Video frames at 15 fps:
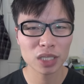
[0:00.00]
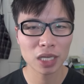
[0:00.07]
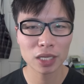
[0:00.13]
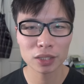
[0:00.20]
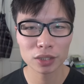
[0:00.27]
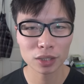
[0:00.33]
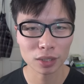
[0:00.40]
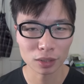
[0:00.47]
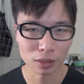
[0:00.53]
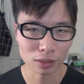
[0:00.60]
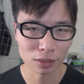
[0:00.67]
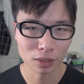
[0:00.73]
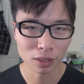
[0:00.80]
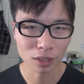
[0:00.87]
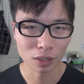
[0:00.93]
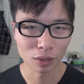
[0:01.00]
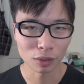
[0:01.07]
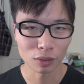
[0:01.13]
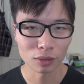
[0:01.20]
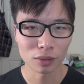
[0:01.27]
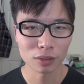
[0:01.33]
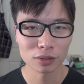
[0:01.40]
Hitler,
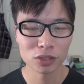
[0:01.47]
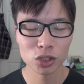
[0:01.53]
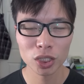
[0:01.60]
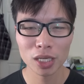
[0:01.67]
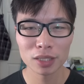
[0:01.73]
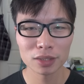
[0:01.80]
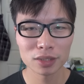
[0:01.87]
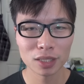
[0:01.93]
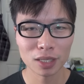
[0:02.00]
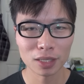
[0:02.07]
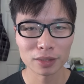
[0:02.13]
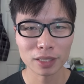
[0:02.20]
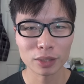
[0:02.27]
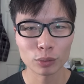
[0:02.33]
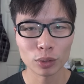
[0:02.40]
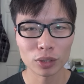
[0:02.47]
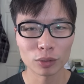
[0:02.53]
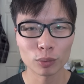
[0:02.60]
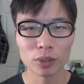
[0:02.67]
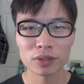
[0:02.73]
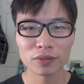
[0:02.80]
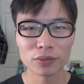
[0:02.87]
or chances are they were
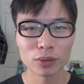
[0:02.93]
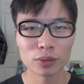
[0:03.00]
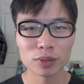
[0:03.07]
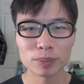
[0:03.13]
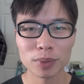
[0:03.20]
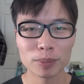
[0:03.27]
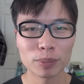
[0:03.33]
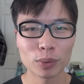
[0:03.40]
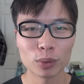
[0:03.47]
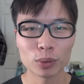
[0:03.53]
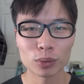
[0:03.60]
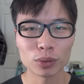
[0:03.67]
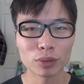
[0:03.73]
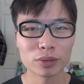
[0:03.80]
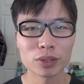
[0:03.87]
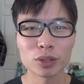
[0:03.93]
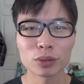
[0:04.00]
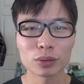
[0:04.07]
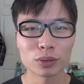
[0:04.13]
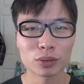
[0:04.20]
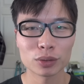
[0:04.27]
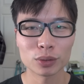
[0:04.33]
one of those people who
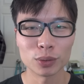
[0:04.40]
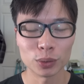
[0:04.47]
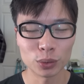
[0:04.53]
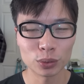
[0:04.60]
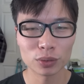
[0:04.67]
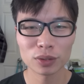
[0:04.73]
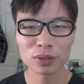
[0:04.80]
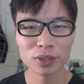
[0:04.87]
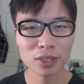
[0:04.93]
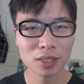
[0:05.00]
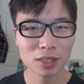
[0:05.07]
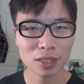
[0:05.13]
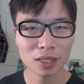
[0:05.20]
do those